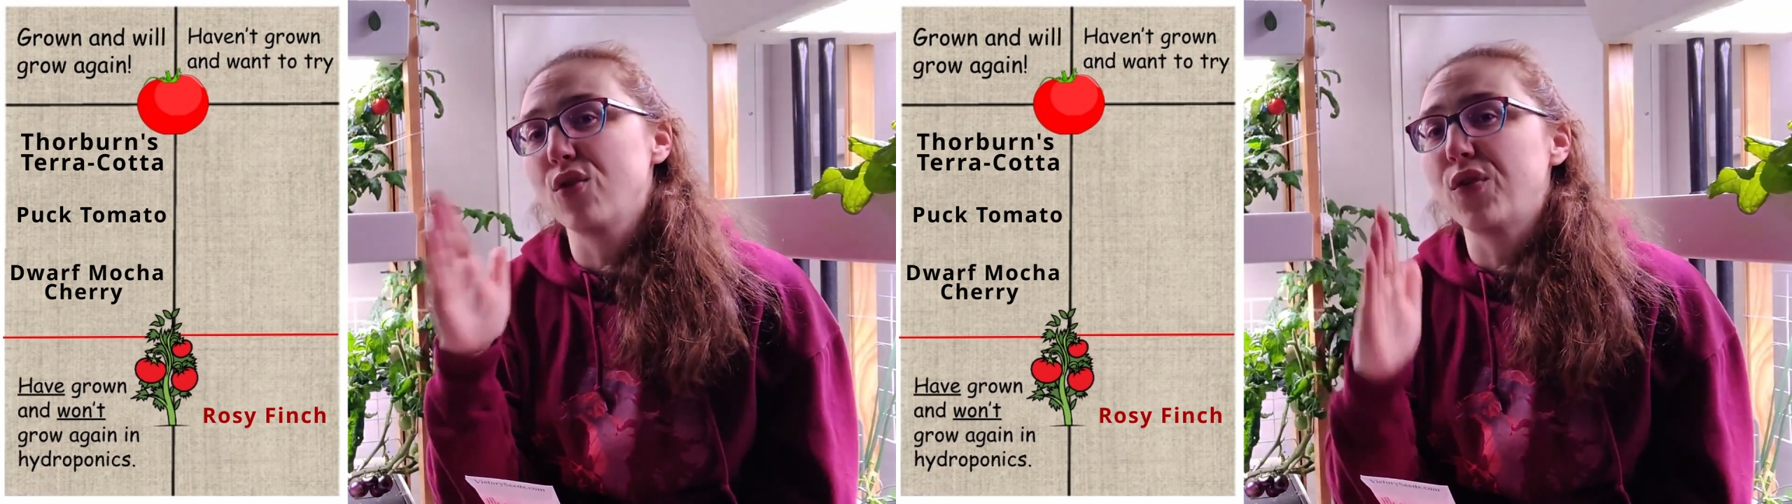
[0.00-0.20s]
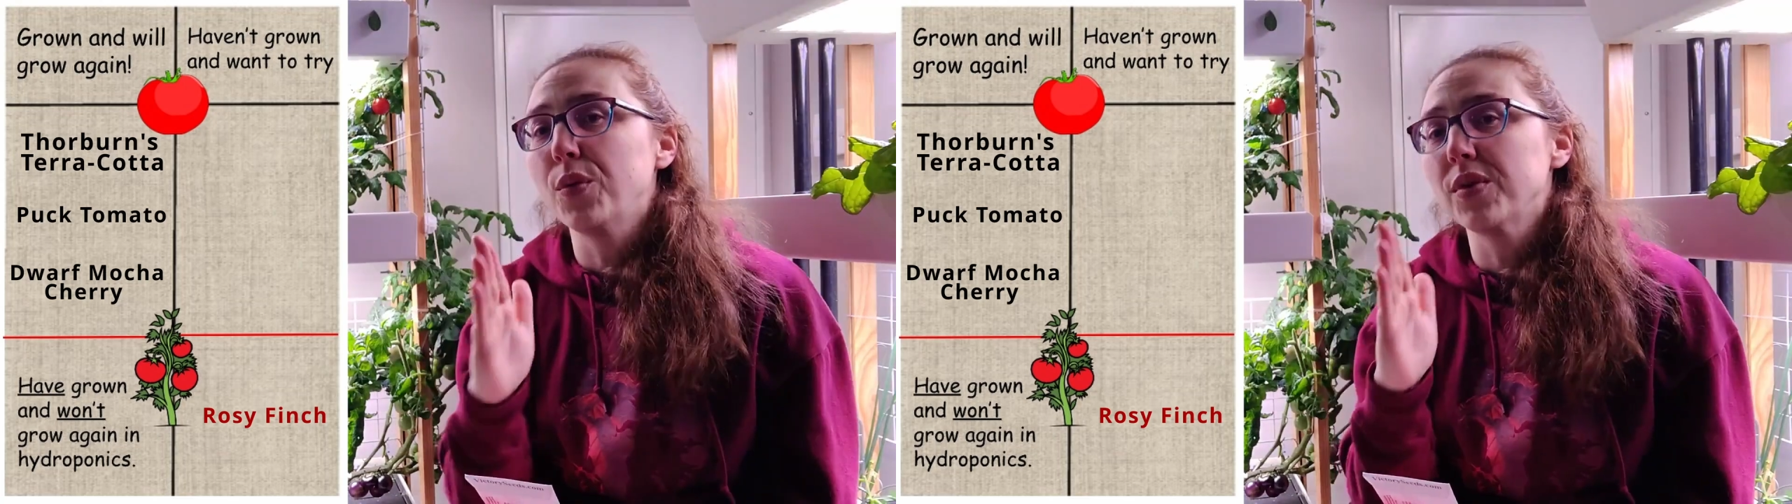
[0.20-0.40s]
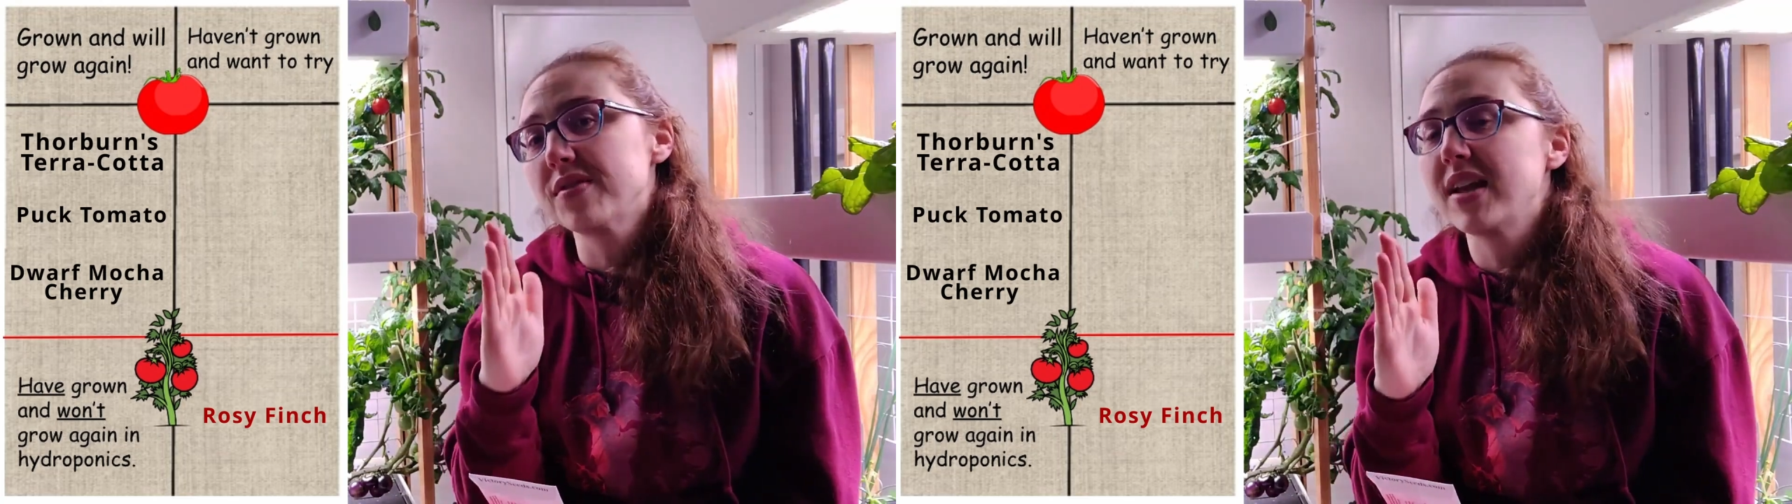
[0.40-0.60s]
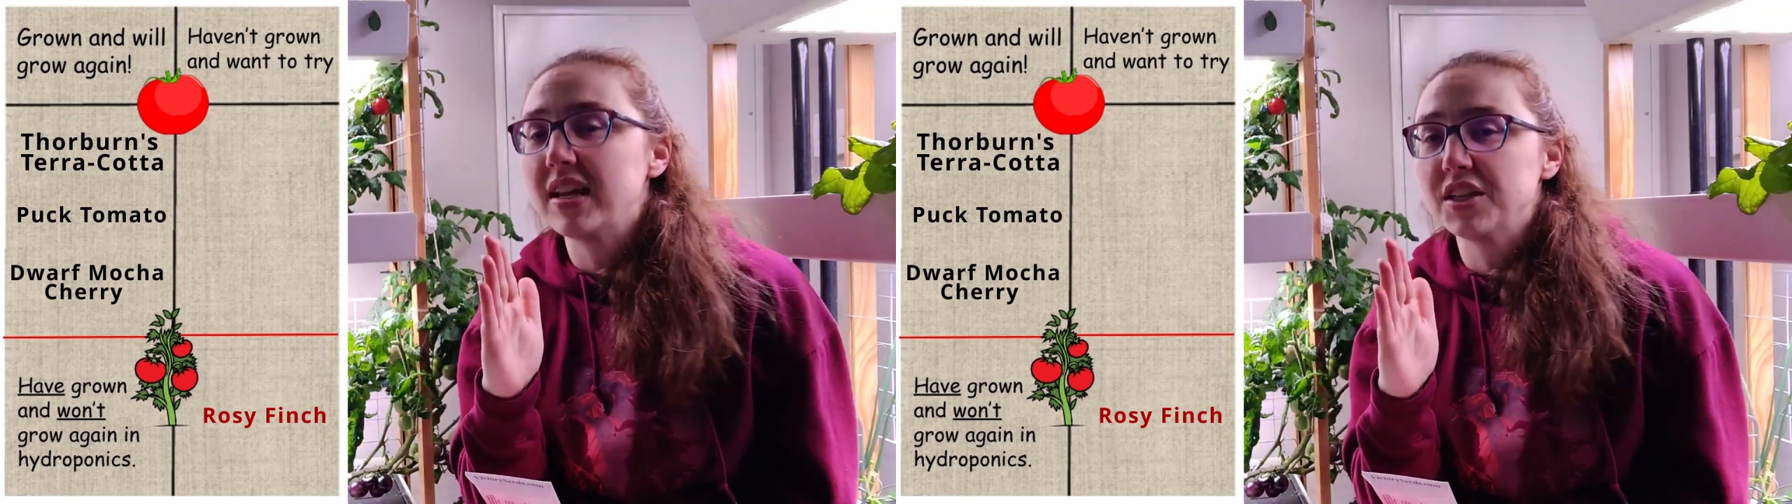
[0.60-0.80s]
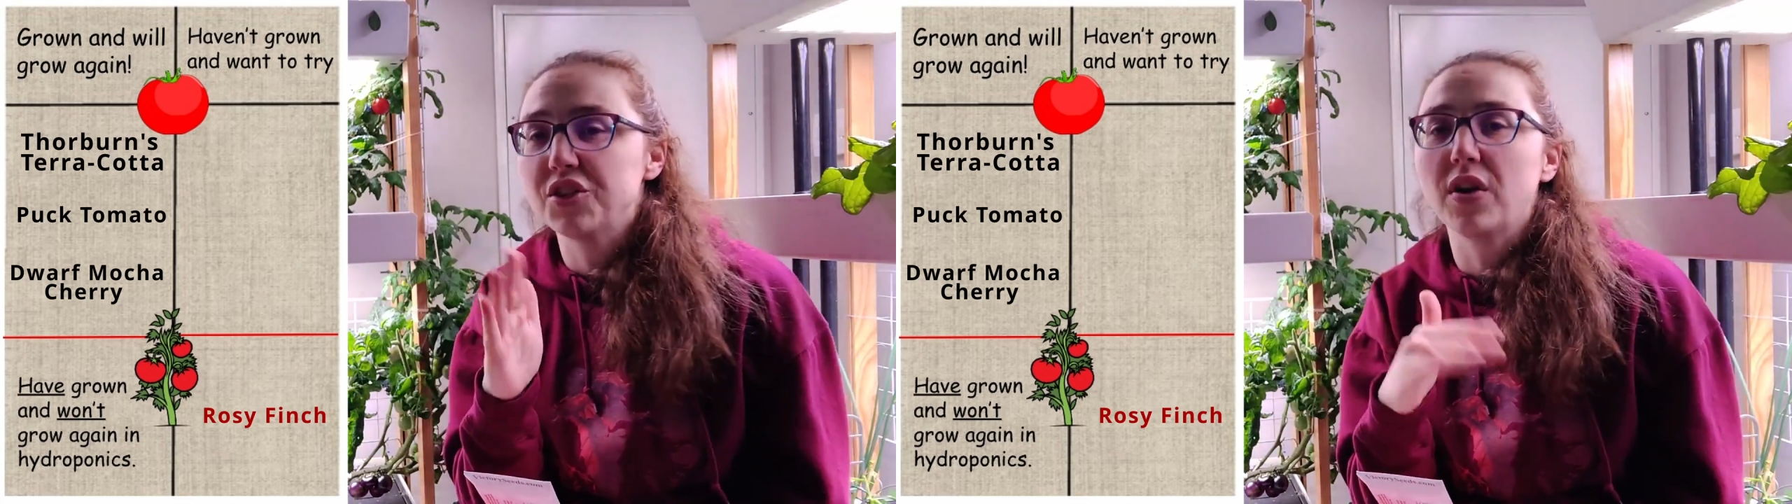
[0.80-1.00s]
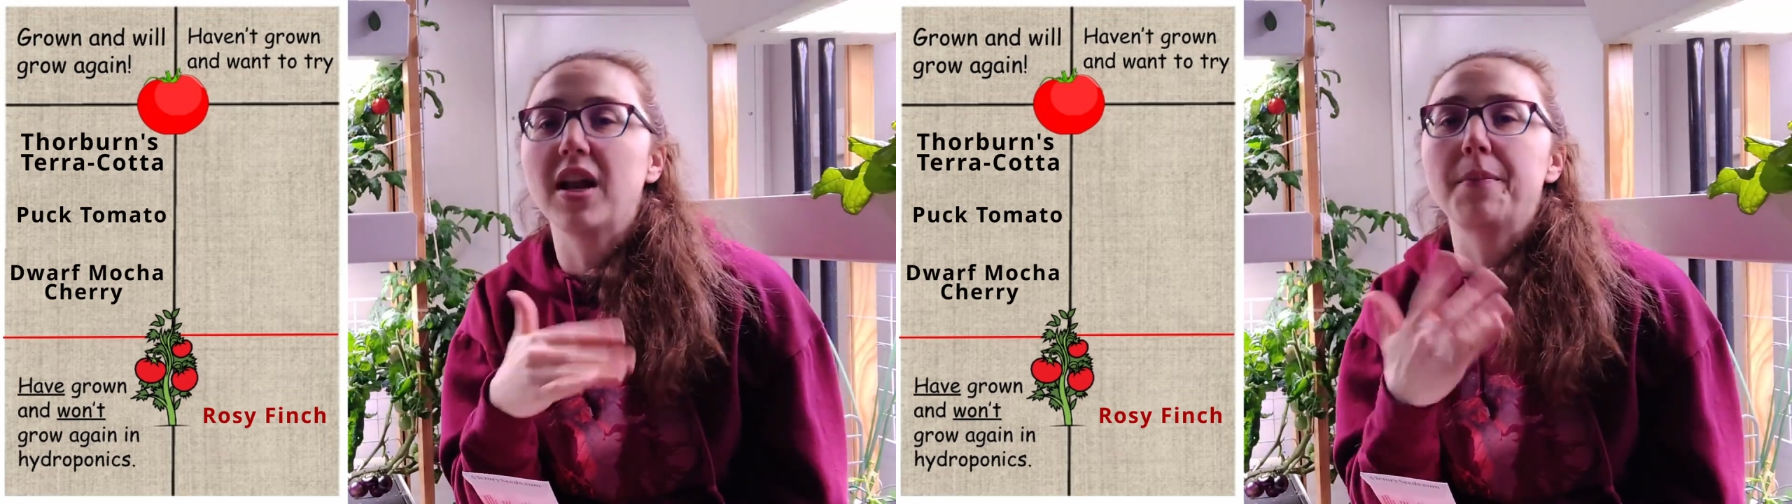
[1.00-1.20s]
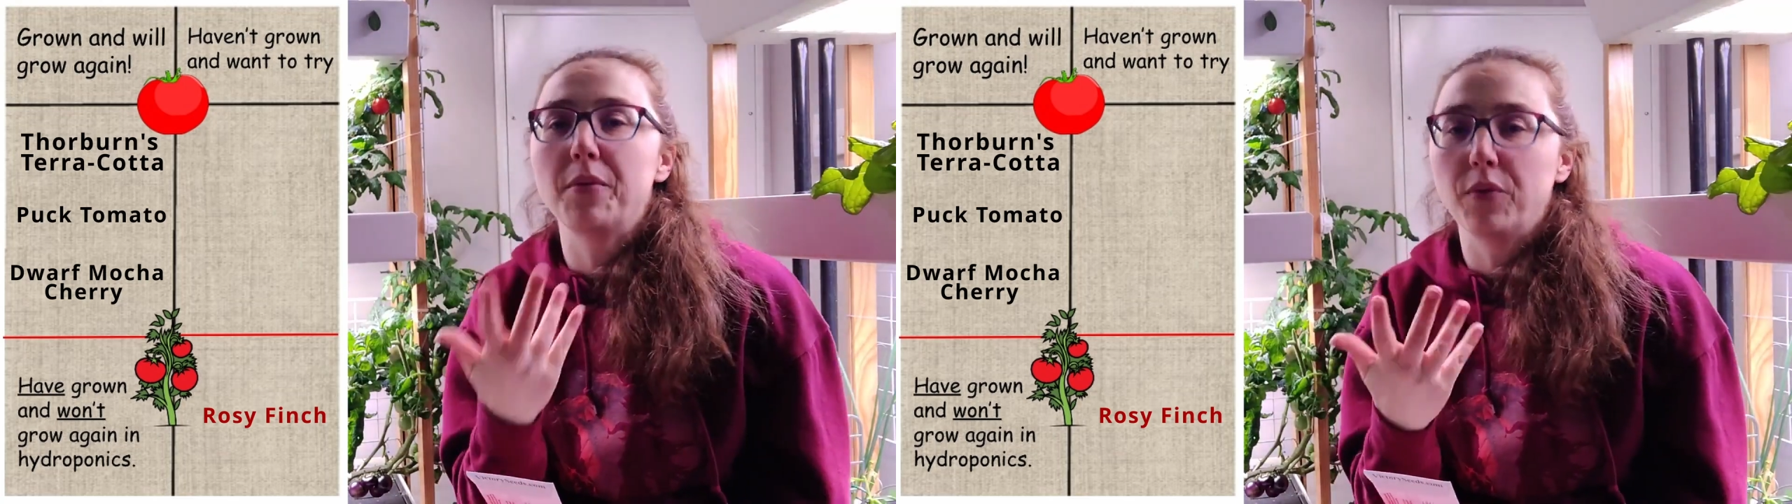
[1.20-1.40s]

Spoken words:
so if it were standing straight up,